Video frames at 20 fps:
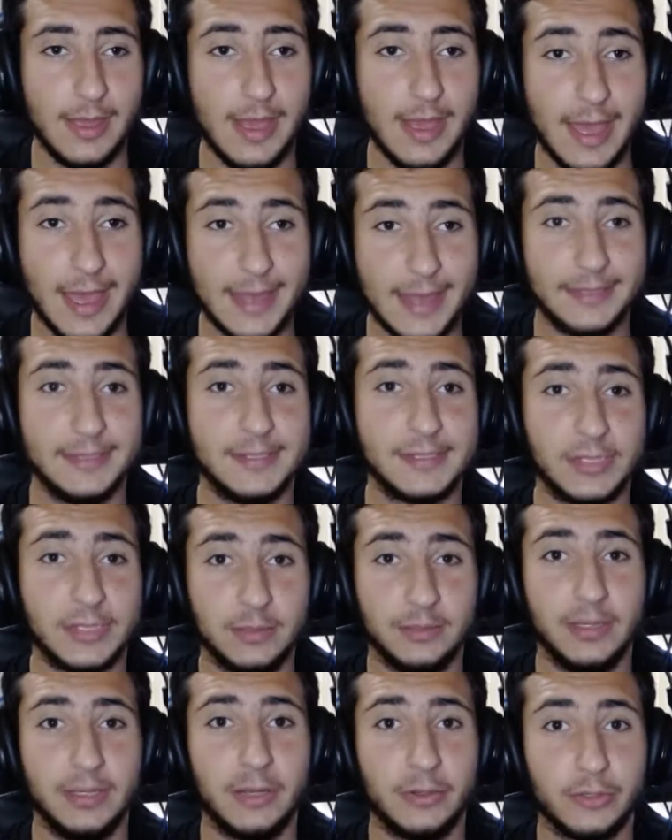and he's gonna
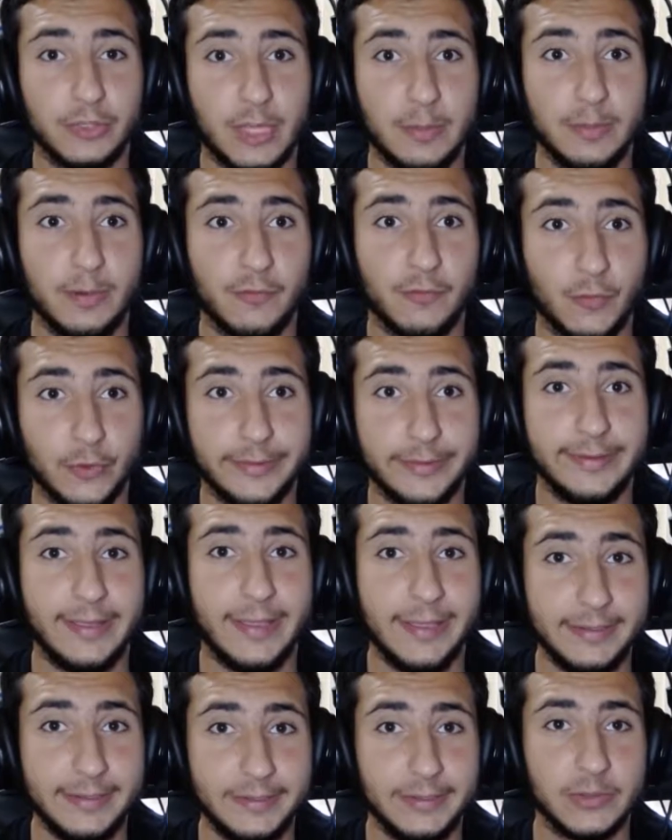be our keeper for
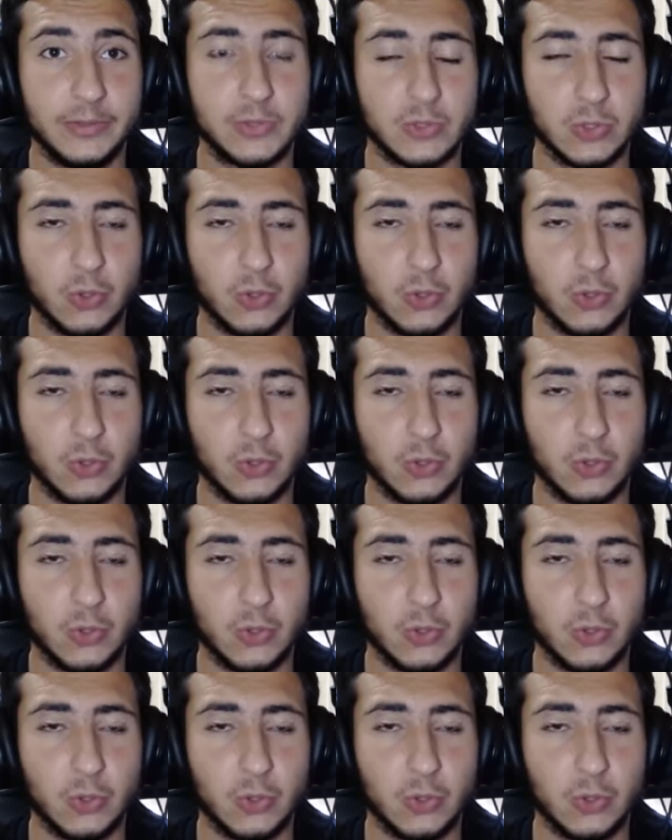10 years.